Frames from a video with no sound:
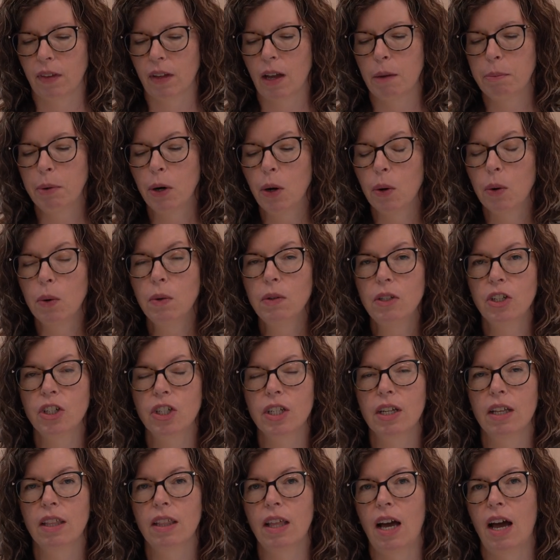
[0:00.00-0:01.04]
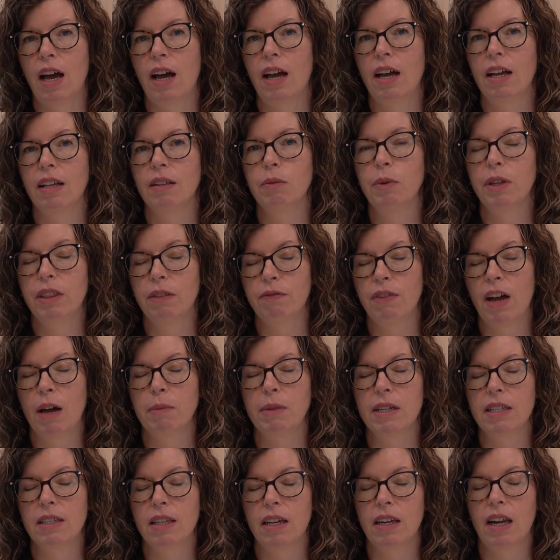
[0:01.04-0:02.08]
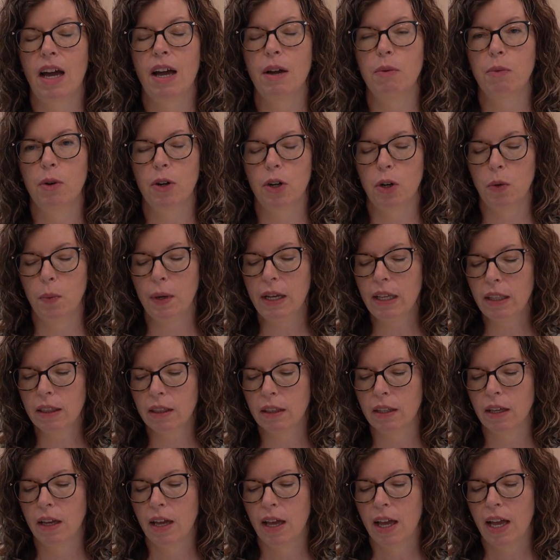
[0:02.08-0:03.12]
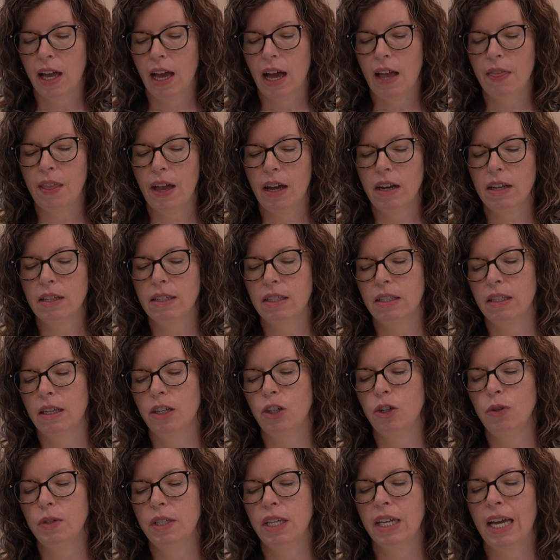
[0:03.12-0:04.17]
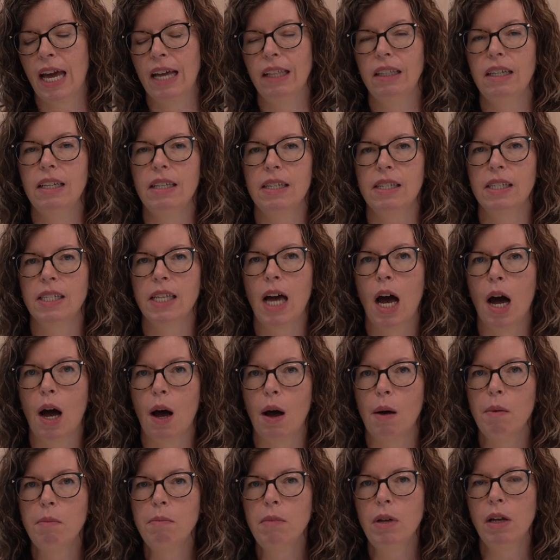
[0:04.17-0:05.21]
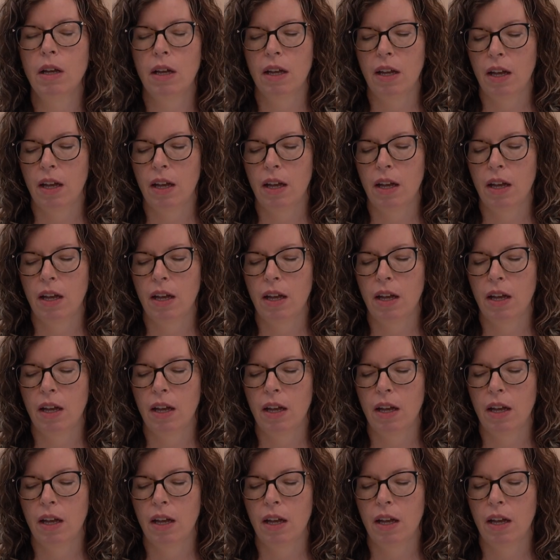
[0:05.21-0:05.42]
approach that with families that I work with, and that is using at least some